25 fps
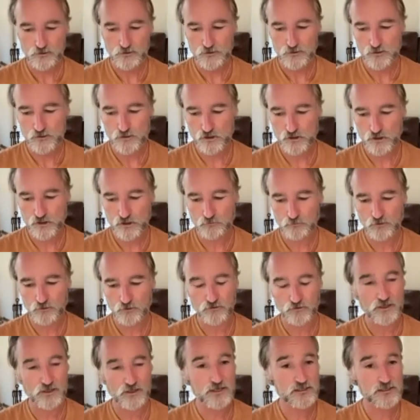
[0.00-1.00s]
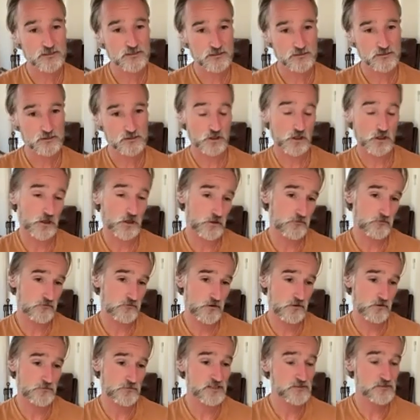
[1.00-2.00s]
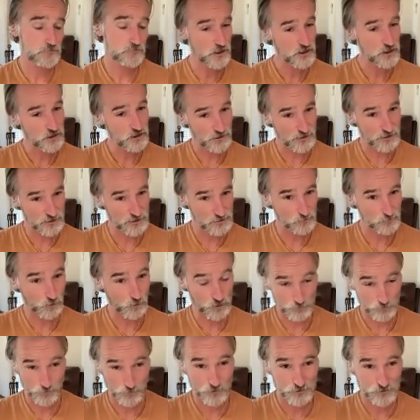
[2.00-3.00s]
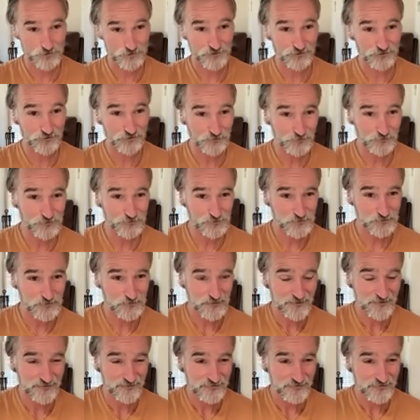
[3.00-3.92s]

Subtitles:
some of the lessons learned from special ed sports, because there are also